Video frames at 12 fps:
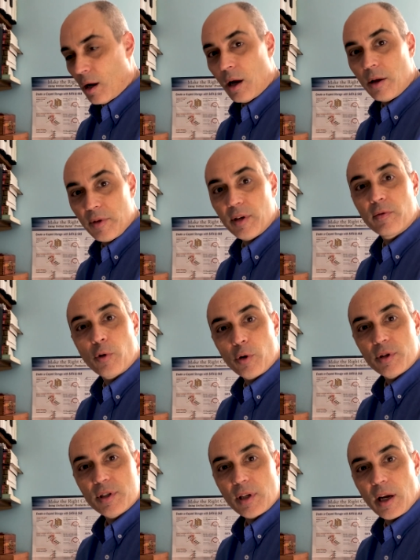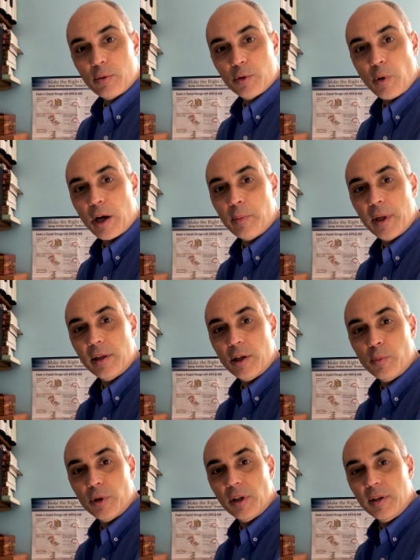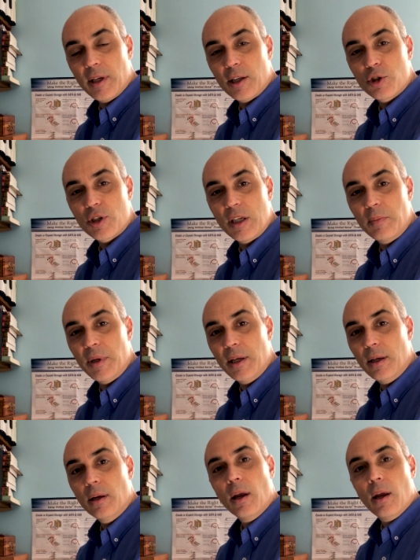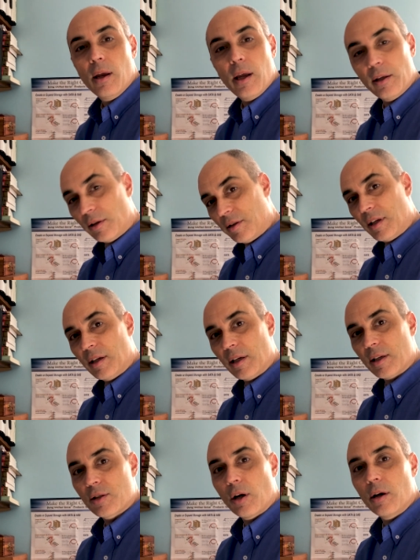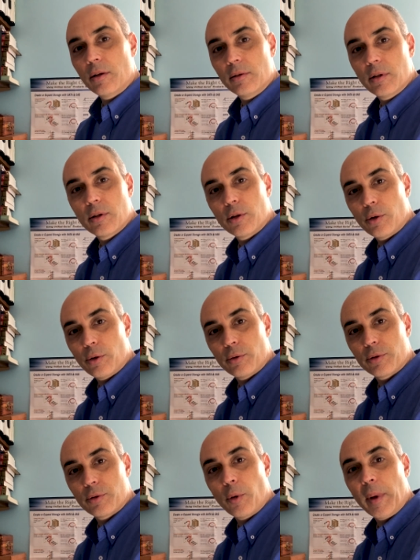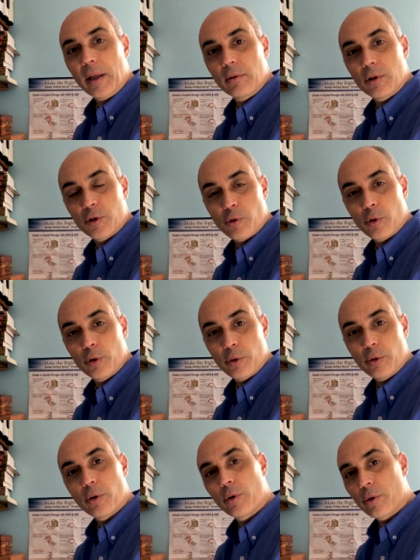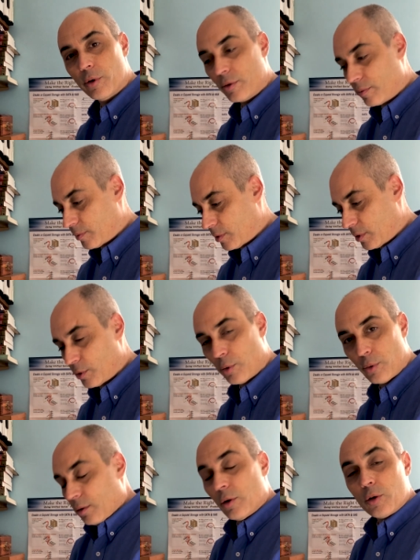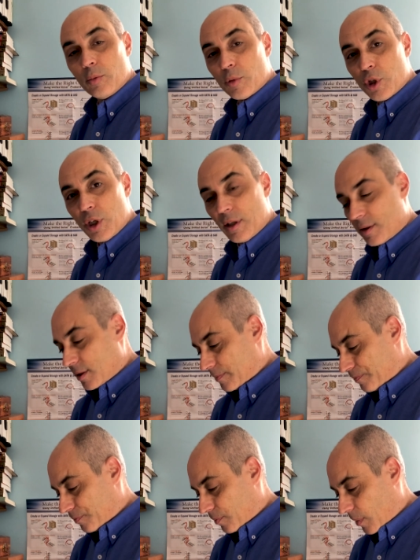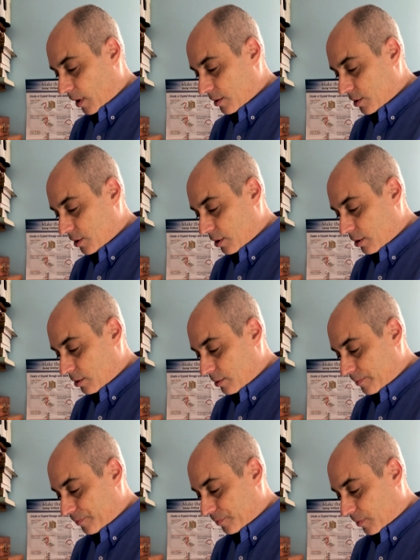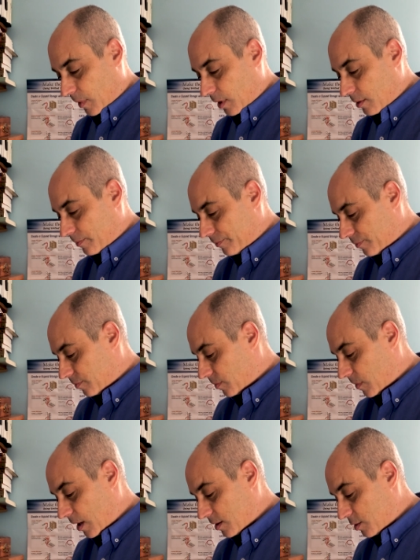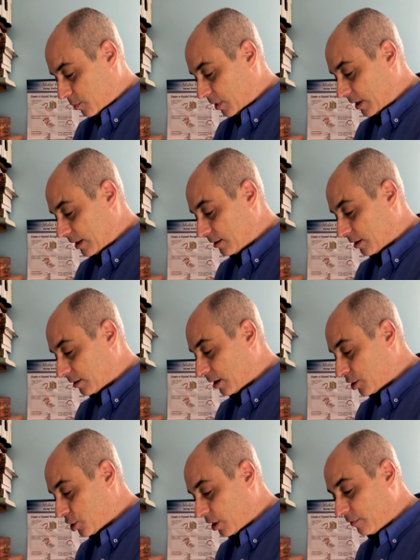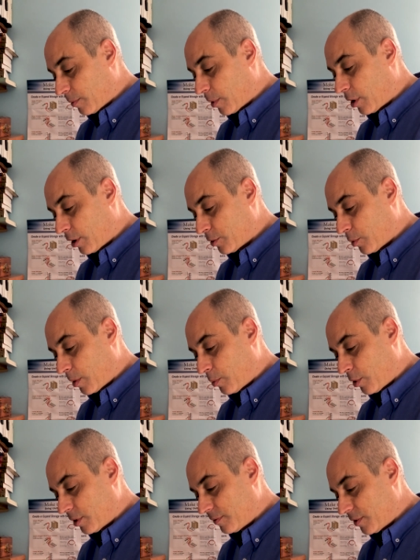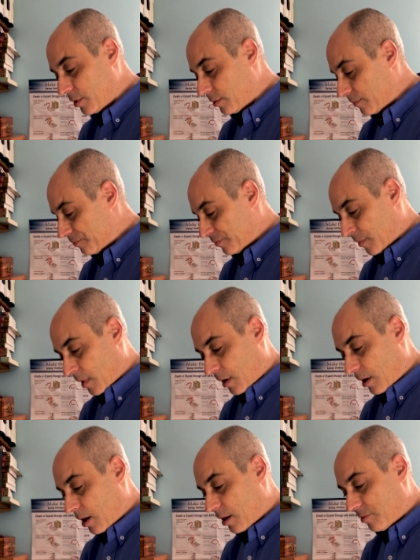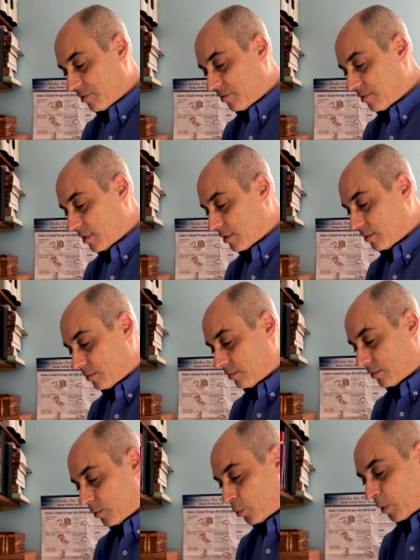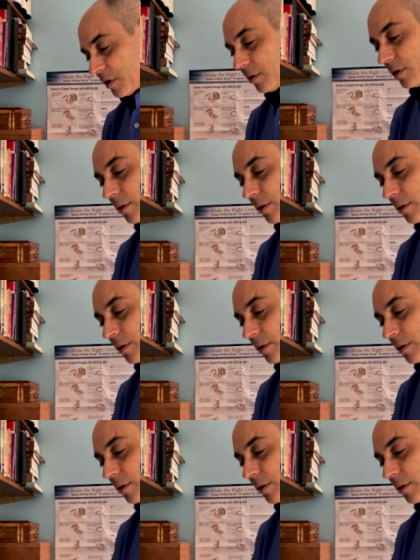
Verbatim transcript: uh, then of course I would recommend that you put the D H C P and the D N S on your domain controller or your local machines. So that's really it in a nutshell from a hardware point of view. Uh, one of the